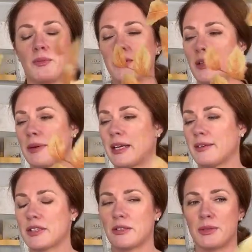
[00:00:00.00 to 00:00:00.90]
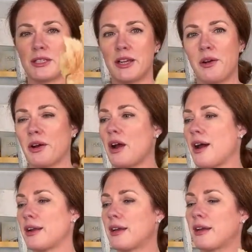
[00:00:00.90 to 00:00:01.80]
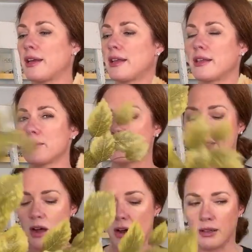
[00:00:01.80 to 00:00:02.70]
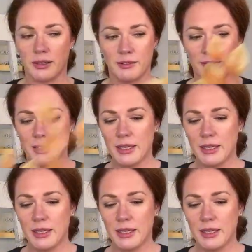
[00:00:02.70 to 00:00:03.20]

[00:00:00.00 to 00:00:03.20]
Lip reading: from TMI Gifts. This one's terracotta, and then this one's olive.